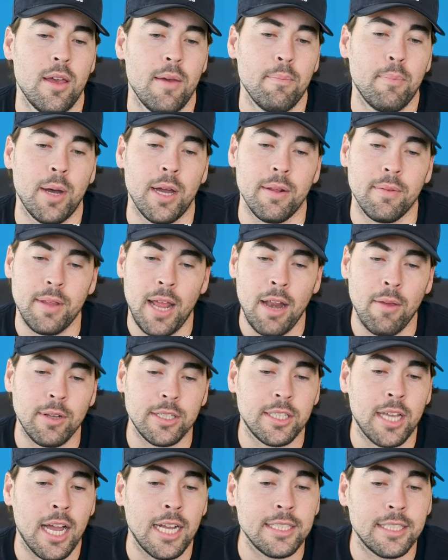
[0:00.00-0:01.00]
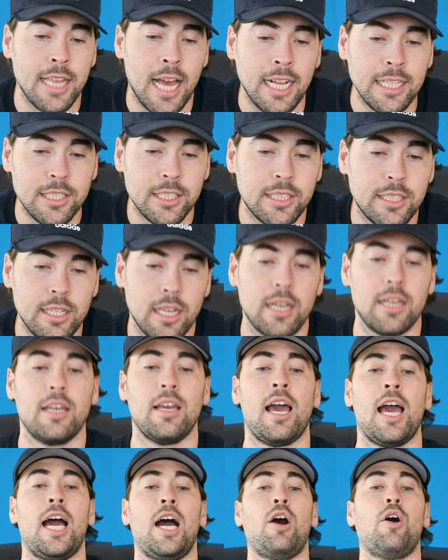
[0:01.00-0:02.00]
But anyways, guys, that's
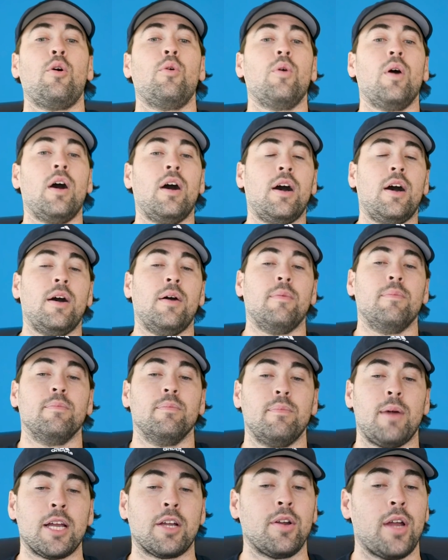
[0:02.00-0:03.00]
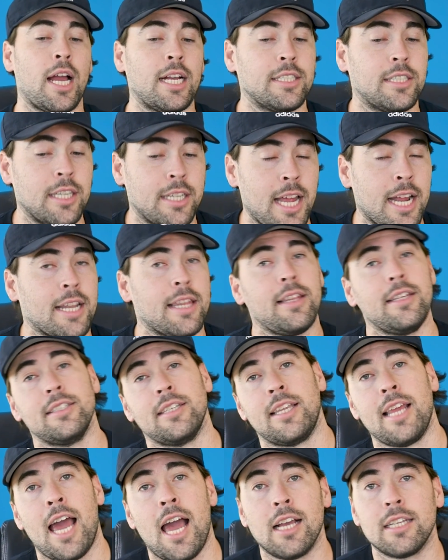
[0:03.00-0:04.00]
how MicroAI is detecting these
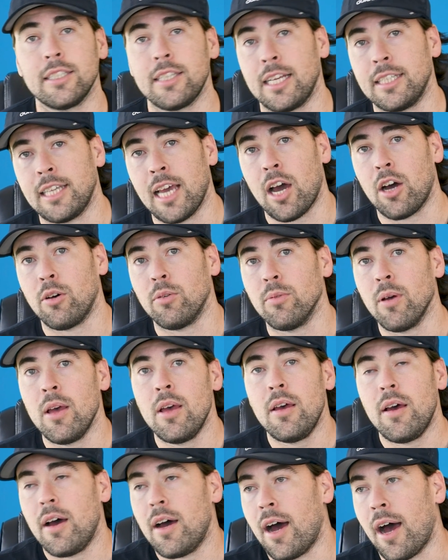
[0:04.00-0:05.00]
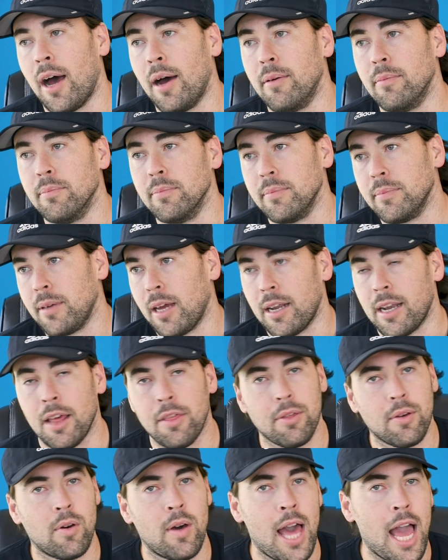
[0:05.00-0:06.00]
attacks. That's how an
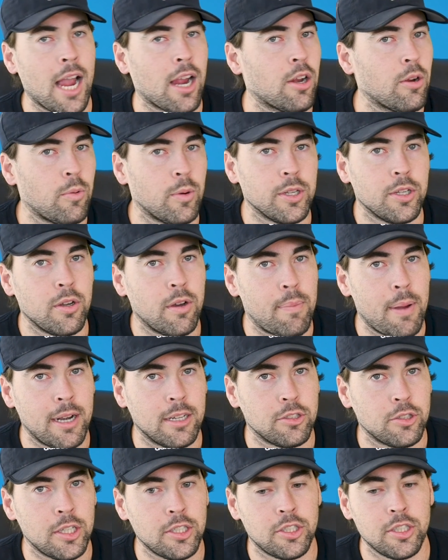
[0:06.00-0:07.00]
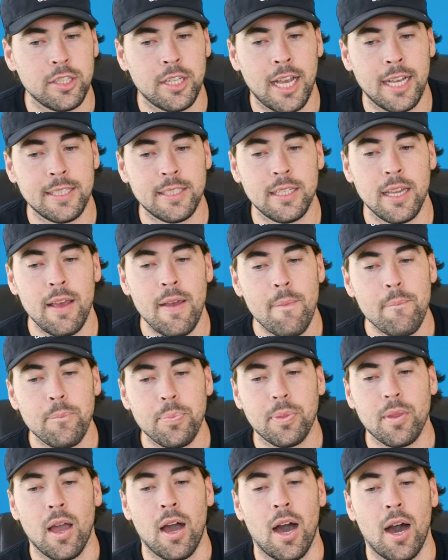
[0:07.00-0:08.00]
ethical hacker would do a penetration test.
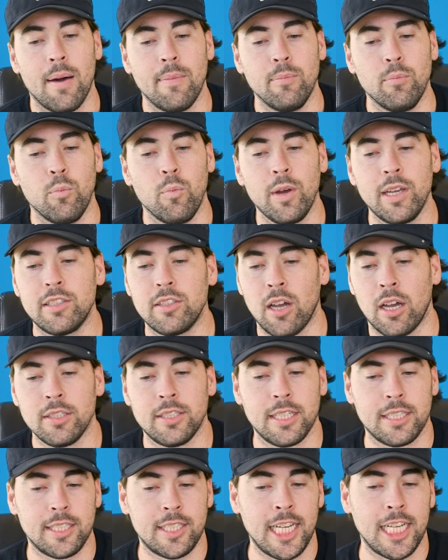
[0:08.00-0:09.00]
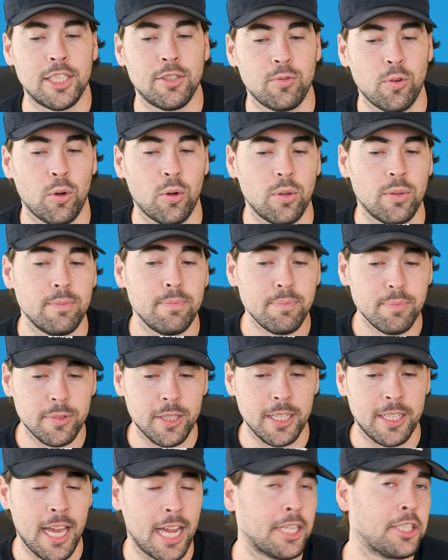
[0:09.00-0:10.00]
We saw successful
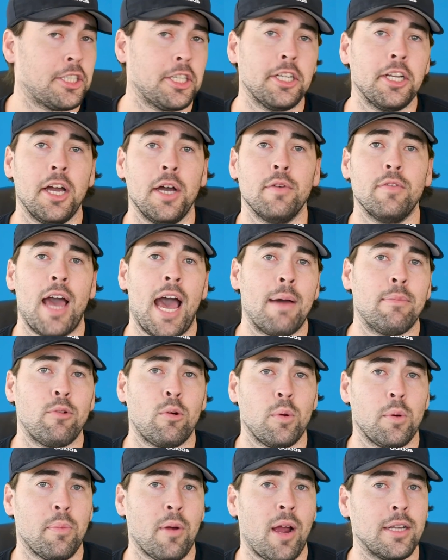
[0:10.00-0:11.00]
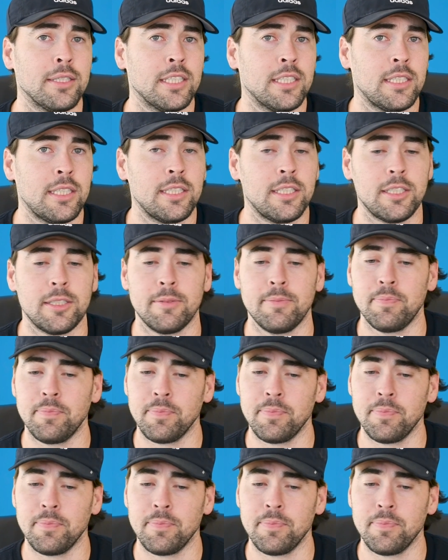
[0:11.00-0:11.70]
detection of abnormal processes.